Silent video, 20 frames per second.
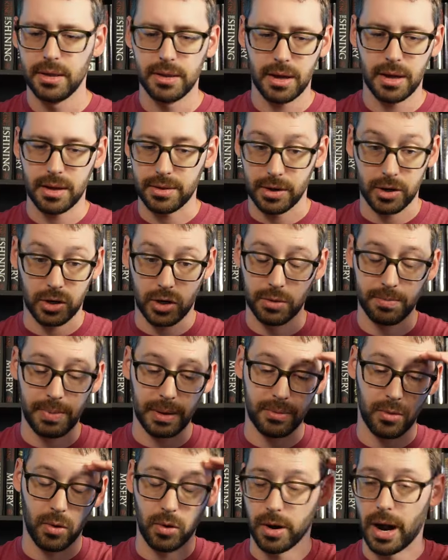there could be
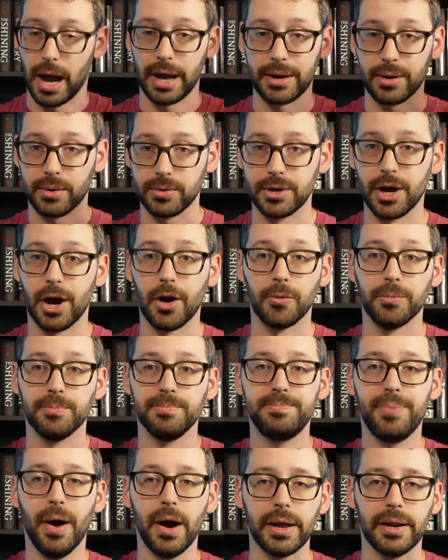more, I don't know.
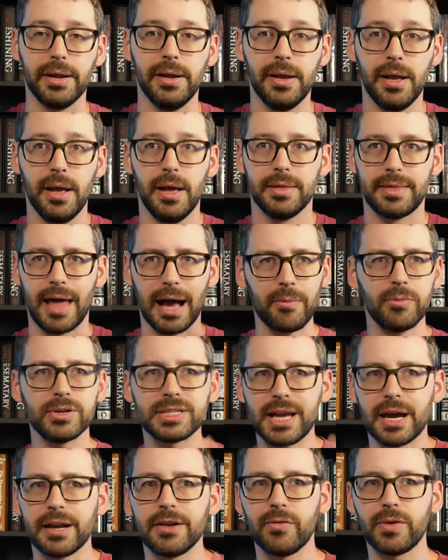But that was
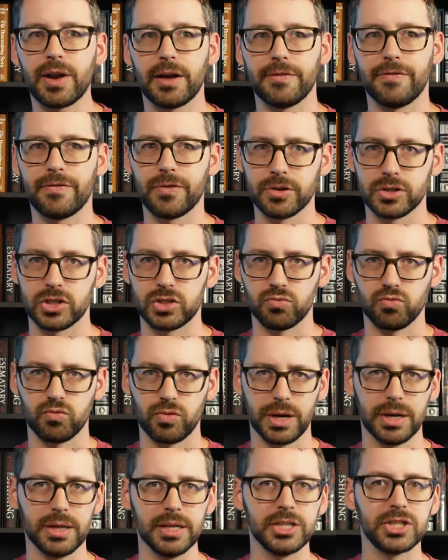kind of when I first
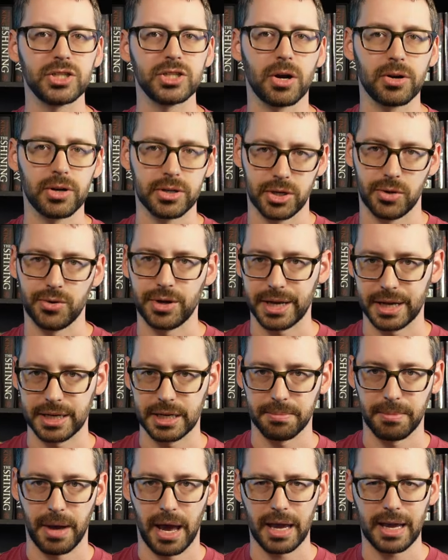really started tuning
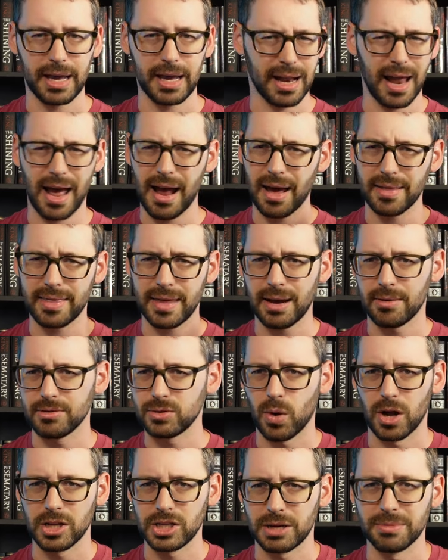into Mike, and I think I was
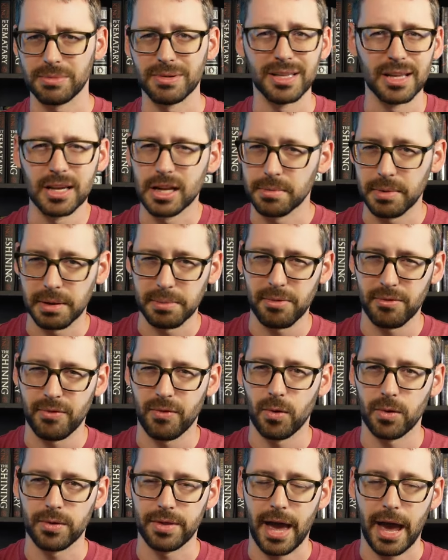watching him a little bit
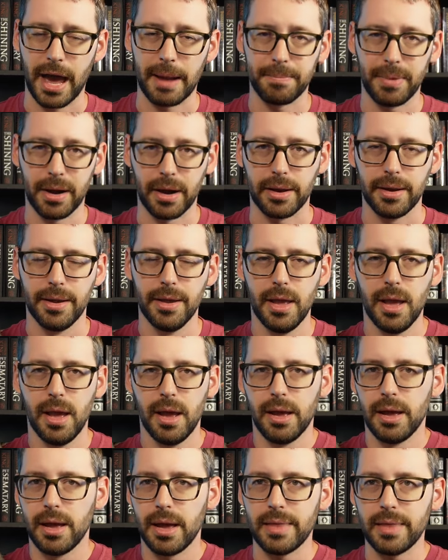before that, but
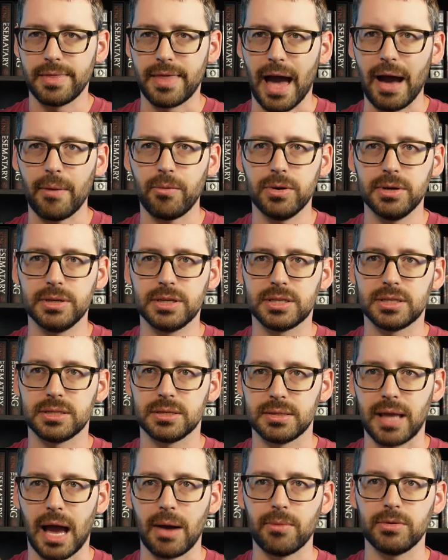that
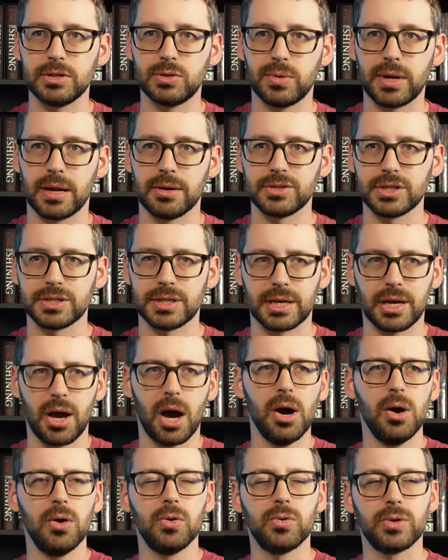was when I was just like,
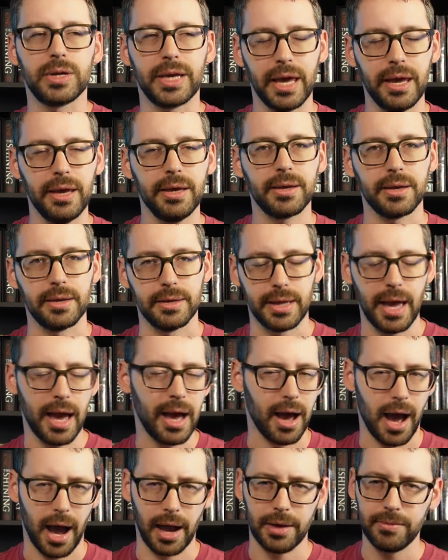oh, King,
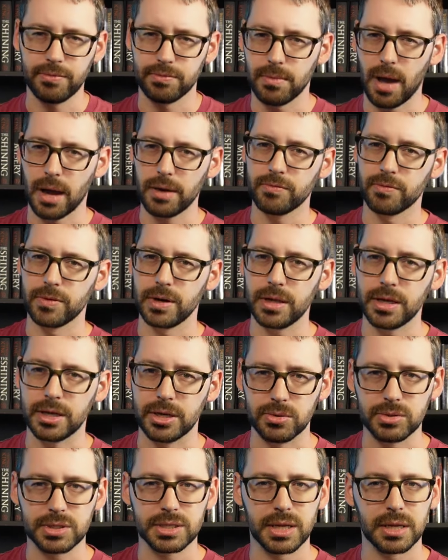yeah, I really
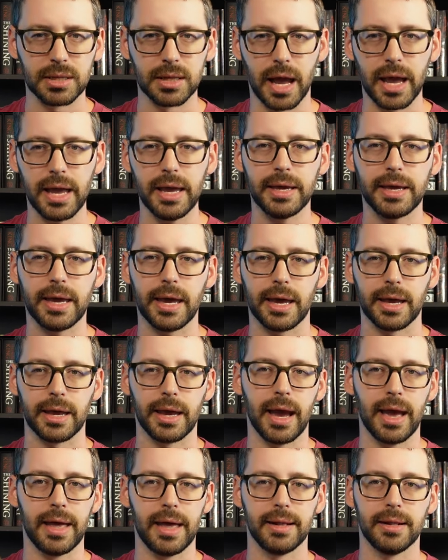used to like
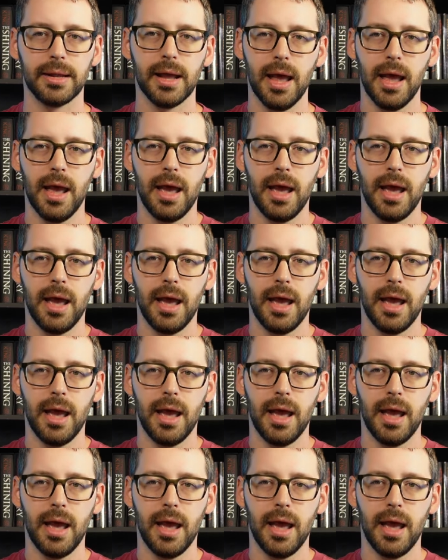King, and